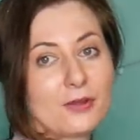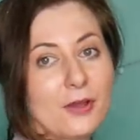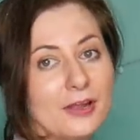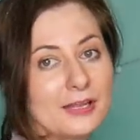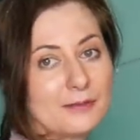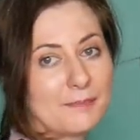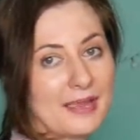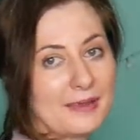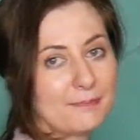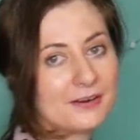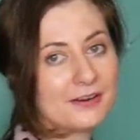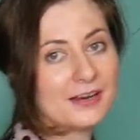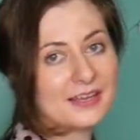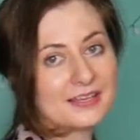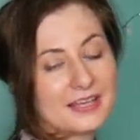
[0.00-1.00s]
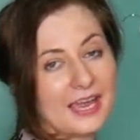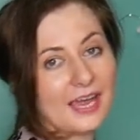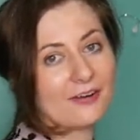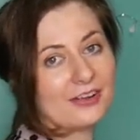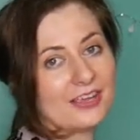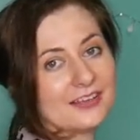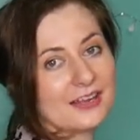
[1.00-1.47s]
toilet paper and
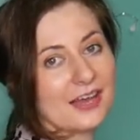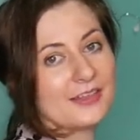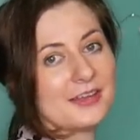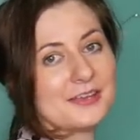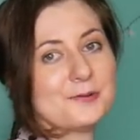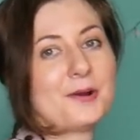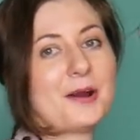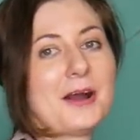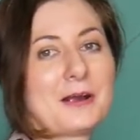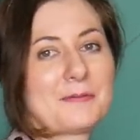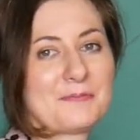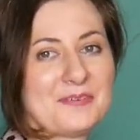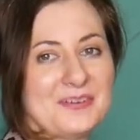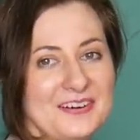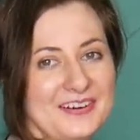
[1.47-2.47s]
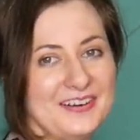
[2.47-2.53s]
carry it under your arm.